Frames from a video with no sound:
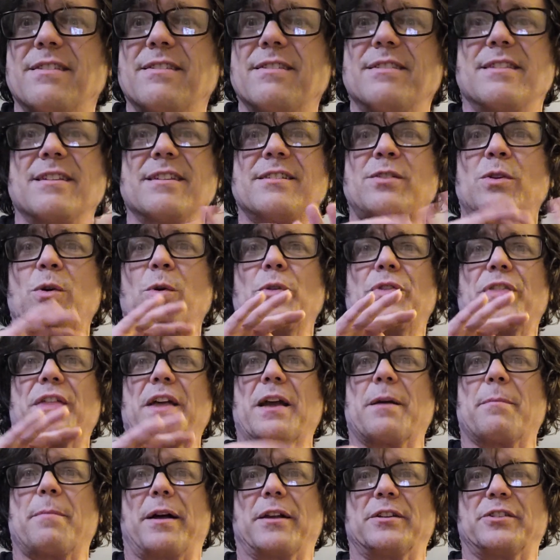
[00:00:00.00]
this whole
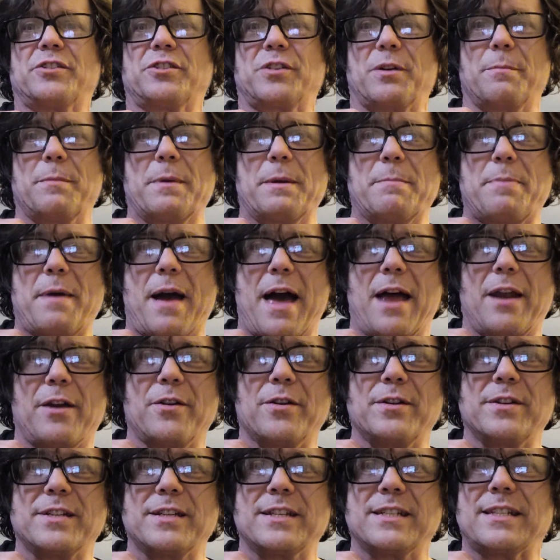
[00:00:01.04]
thing about strumming
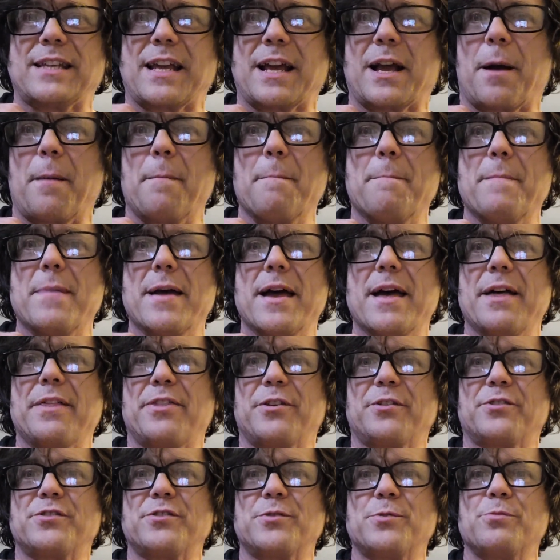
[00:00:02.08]
patterns is like a myth.
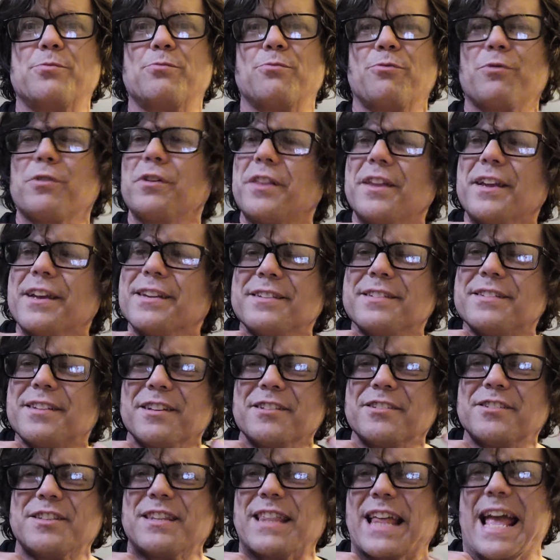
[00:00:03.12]
There's no really
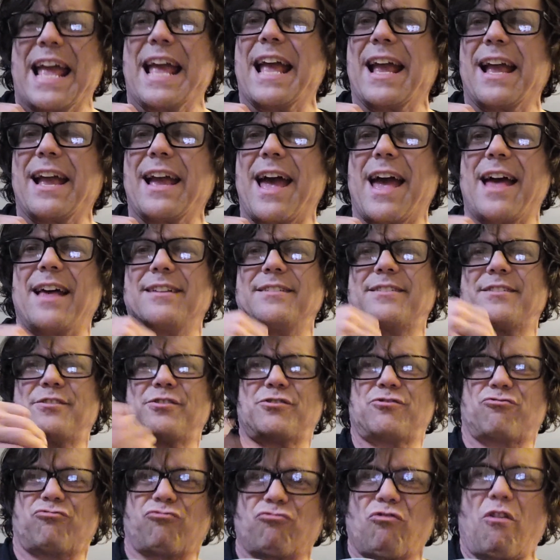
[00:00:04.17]
such thing as
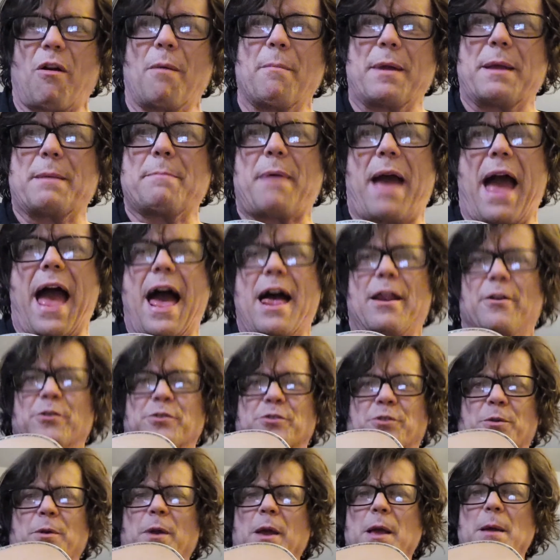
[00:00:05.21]
strumming
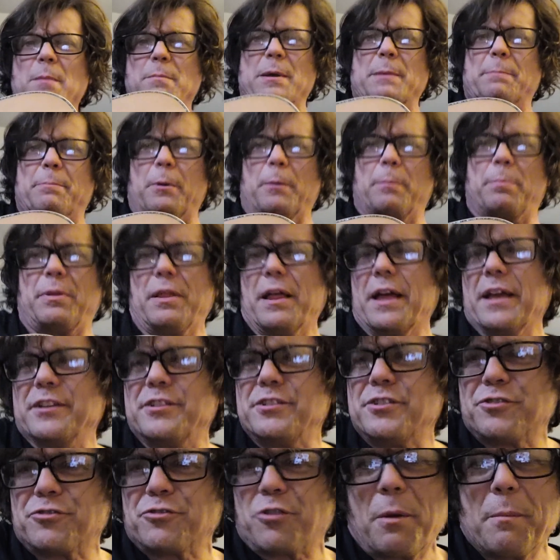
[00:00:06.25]
patterns, or people play
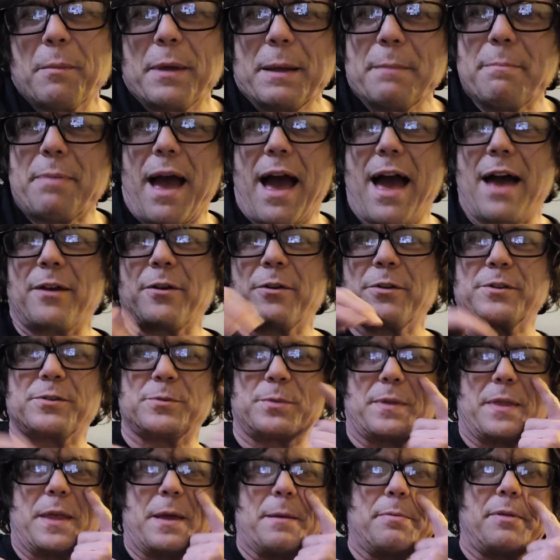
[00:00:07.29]
strumming patterns
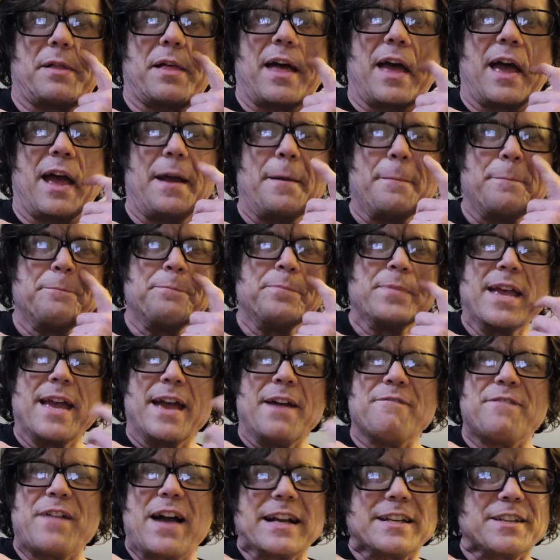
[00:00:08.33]
when they play.
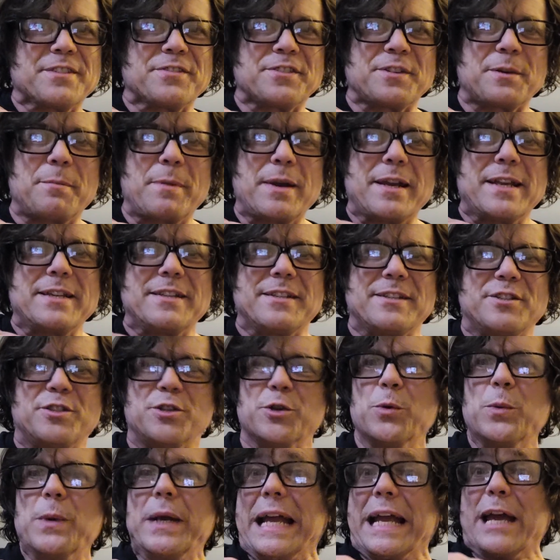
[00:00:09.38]
In fact, if somebody's
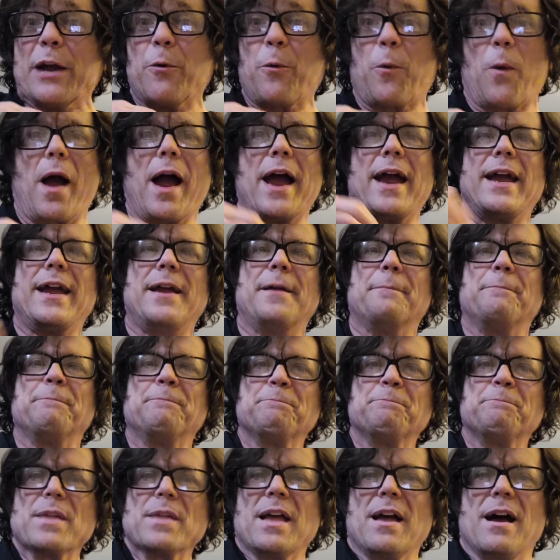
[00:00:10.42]
doing it right,
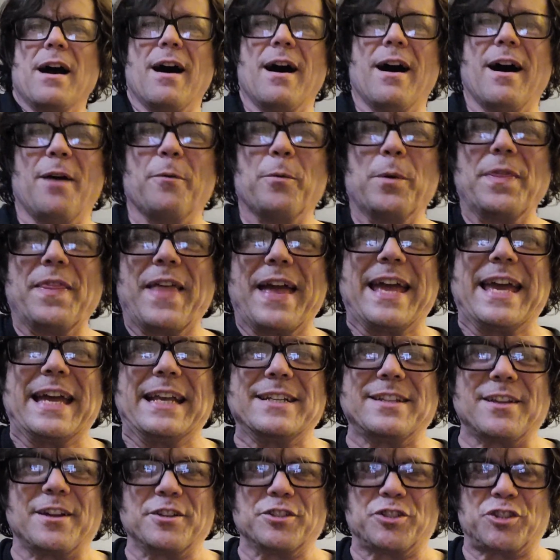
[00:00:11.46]
when they get
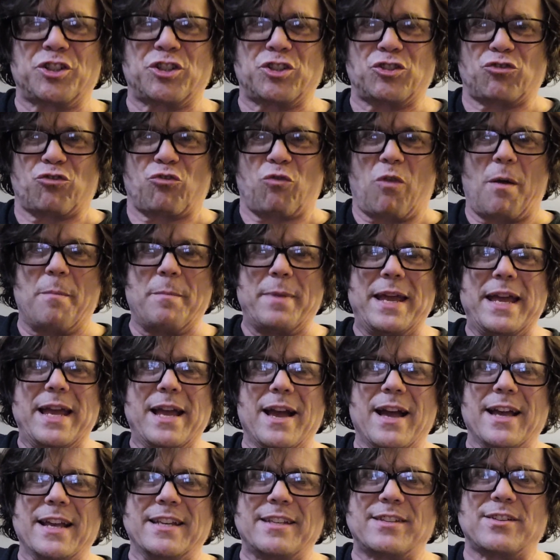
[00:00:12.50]
done strumming
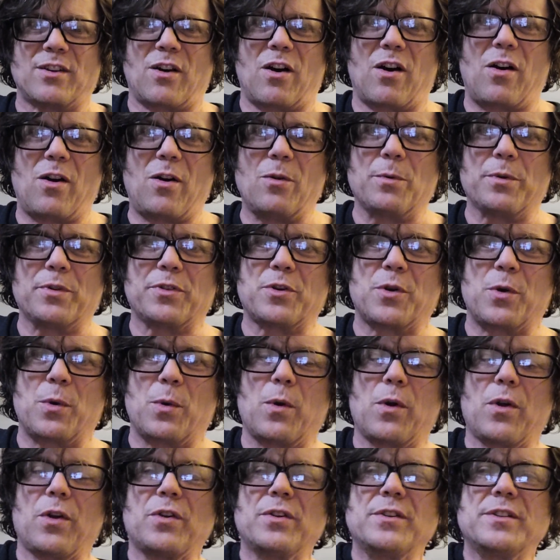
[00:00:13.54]
a song with
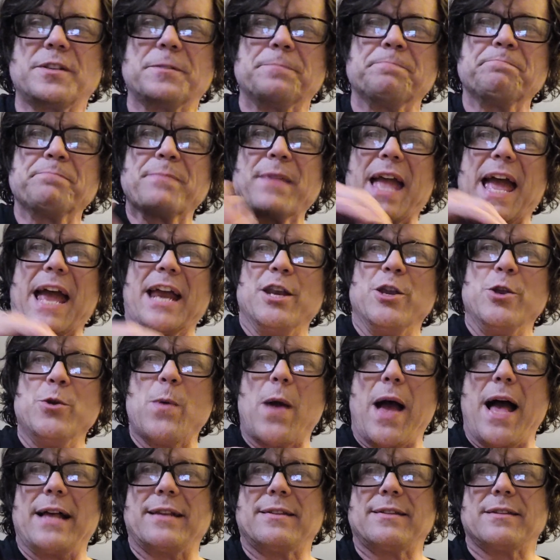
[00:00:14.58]
chords, and
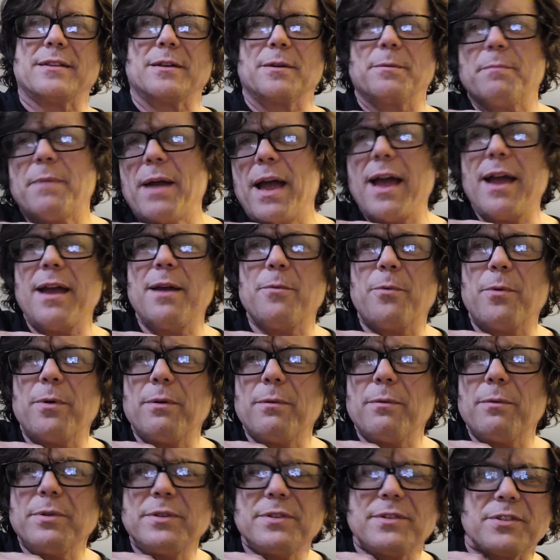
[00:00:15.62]
you ask them, hey,
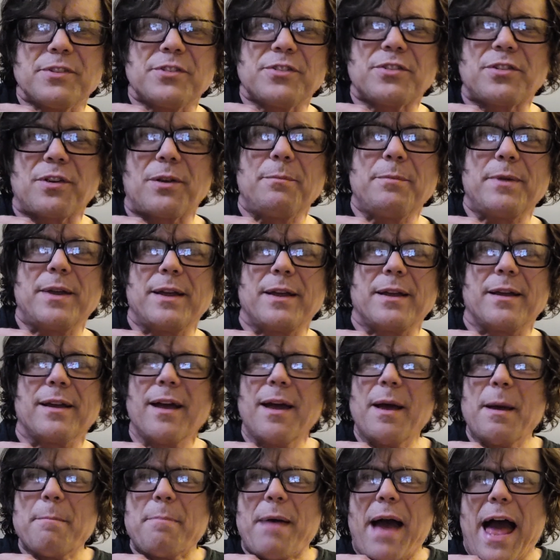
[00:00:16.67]
what was the strumming
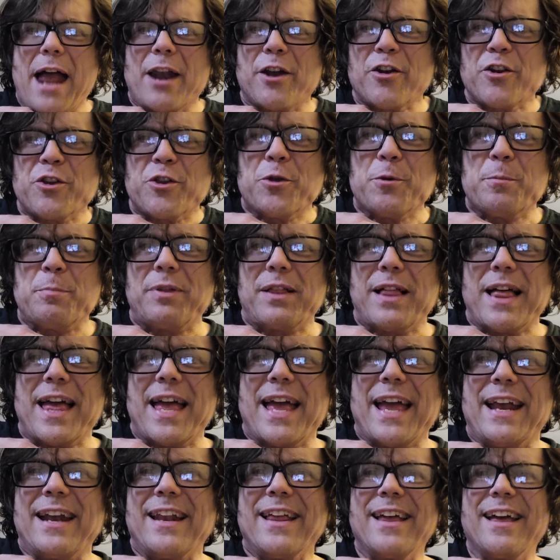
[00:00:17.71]
pattern you
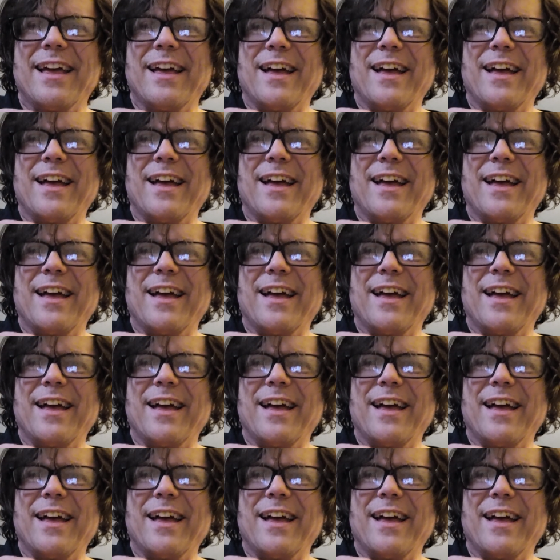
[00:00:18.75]
played?